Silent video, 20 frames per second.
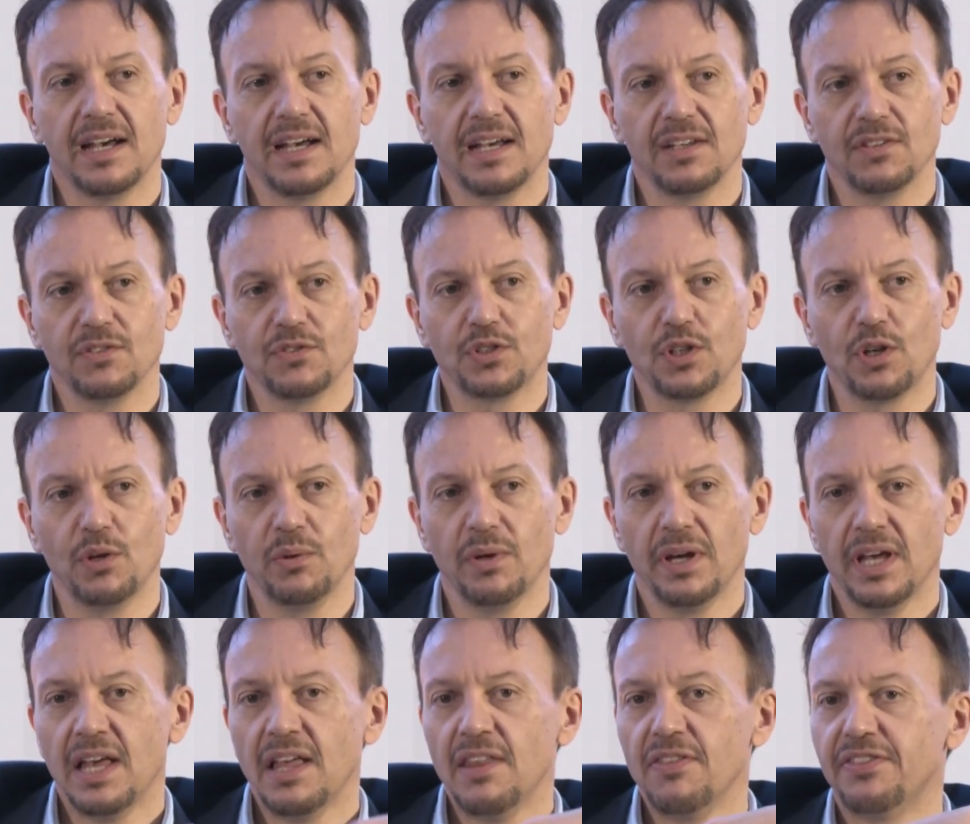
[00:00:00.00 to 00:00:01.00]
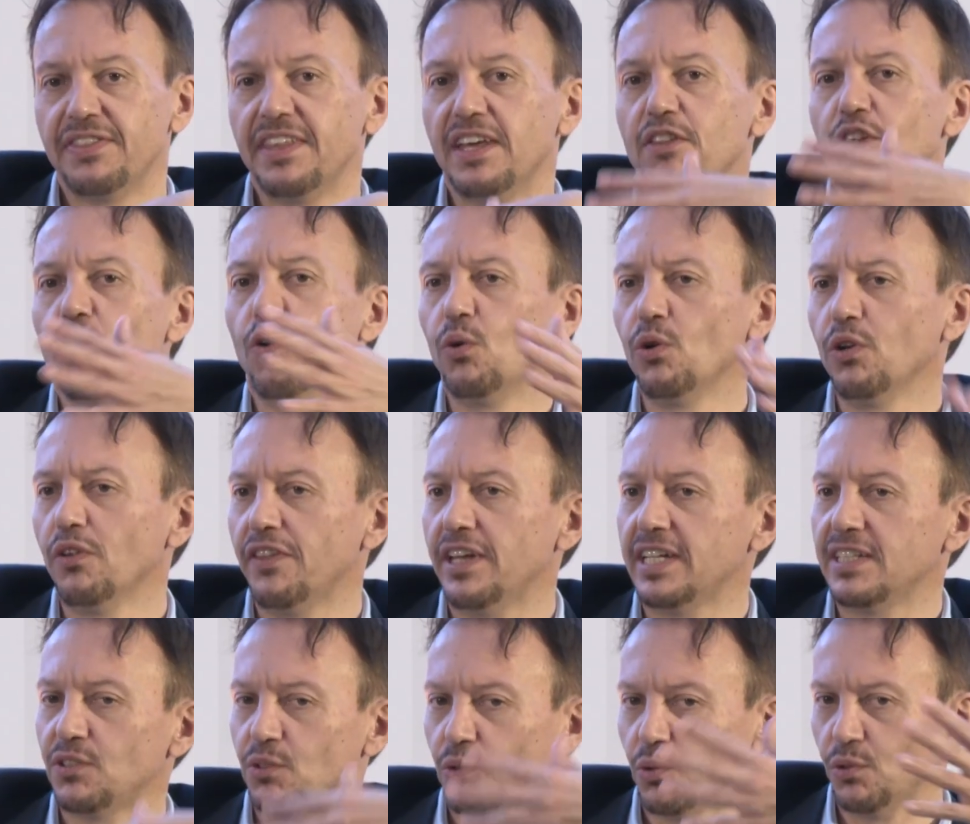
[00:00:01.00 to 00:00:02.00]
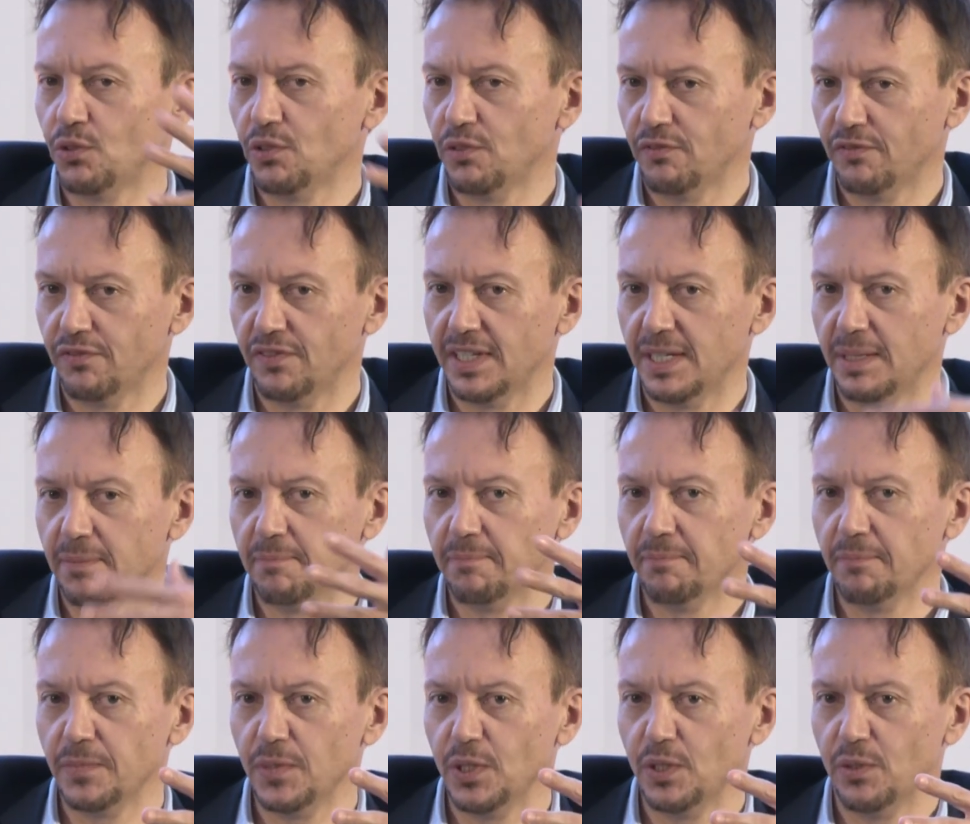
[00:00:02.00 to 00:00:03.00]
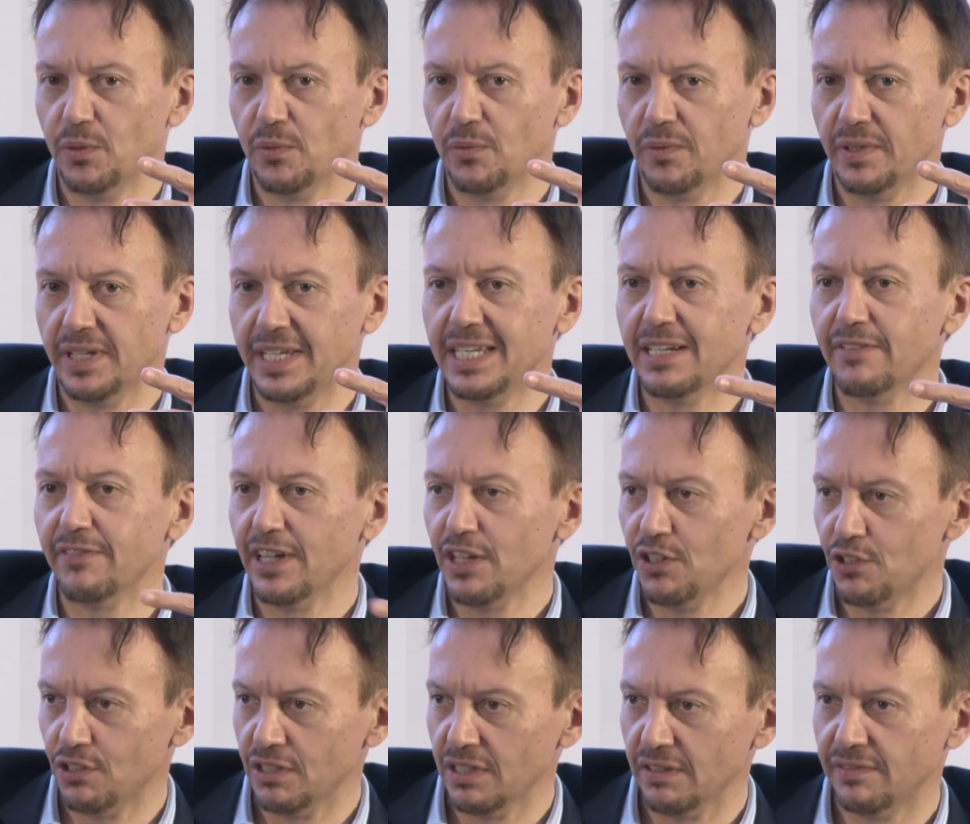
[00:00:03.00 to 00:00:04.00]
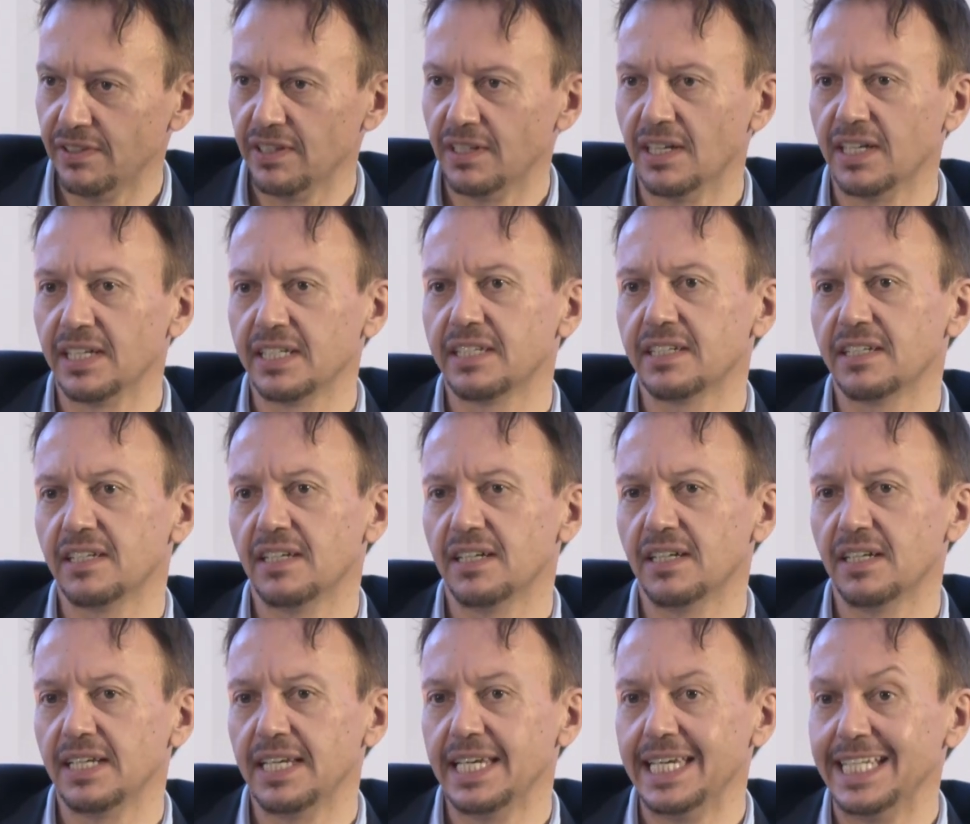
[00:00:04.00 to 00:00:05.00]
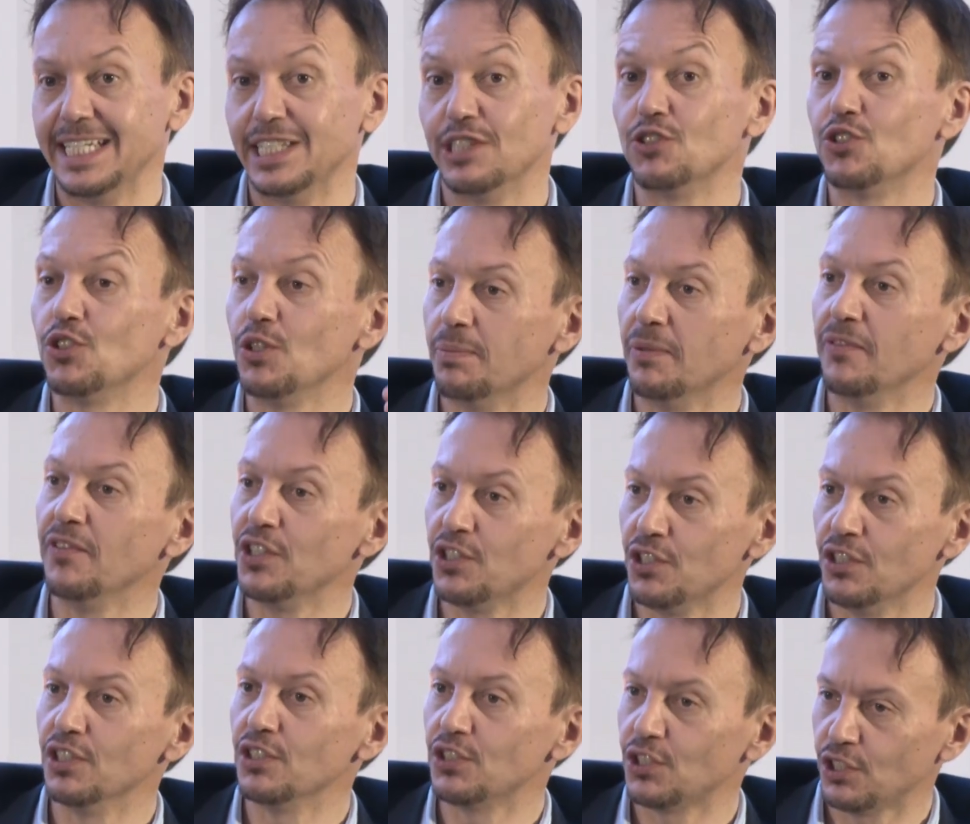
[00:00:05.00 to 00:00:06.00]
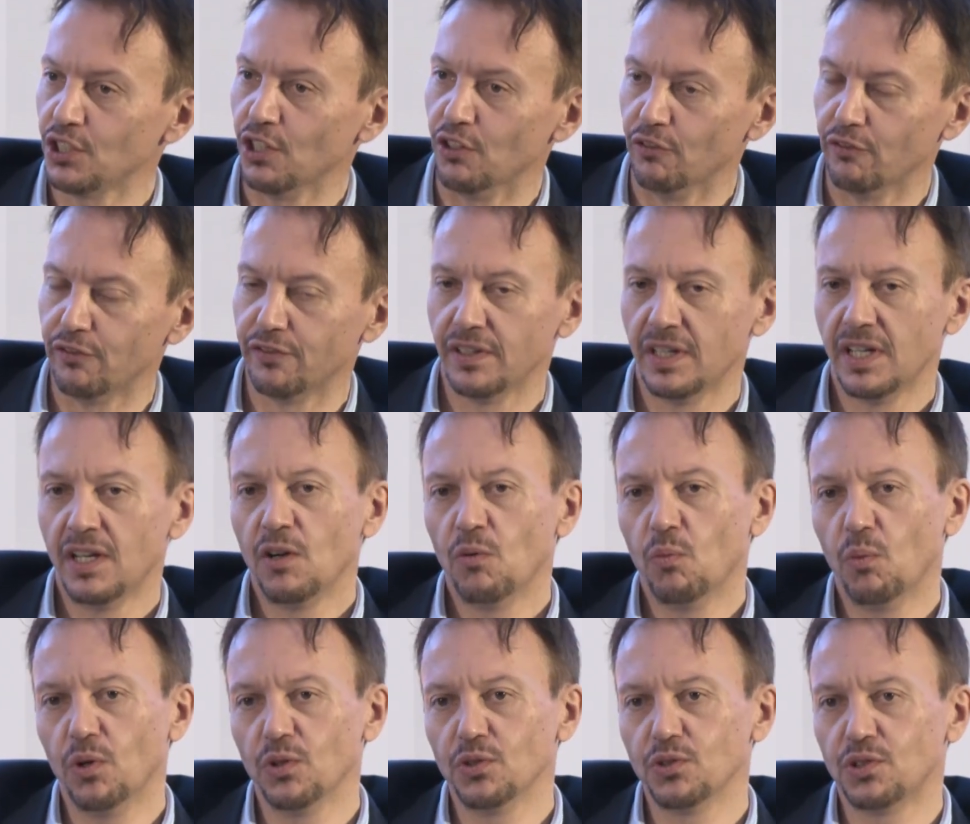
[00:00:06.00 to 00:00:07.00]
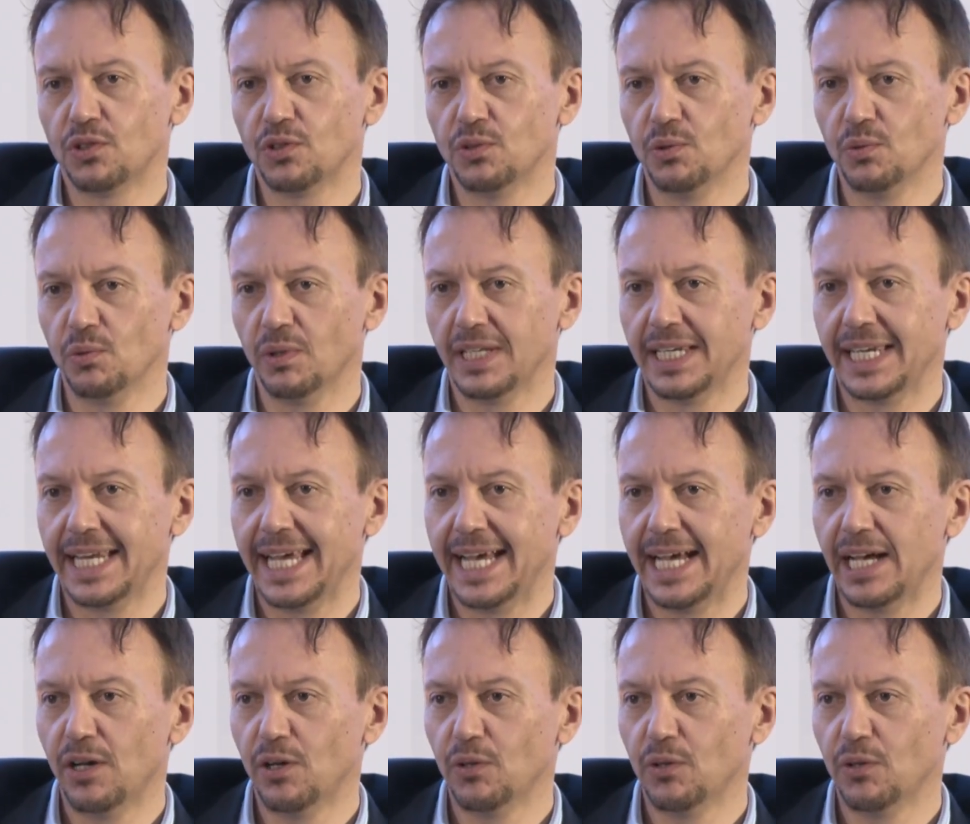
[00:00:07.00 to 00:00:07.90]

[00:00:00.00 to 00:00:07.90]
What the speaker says: So all of that sort of innovation, if you like, in supervision itself was to allow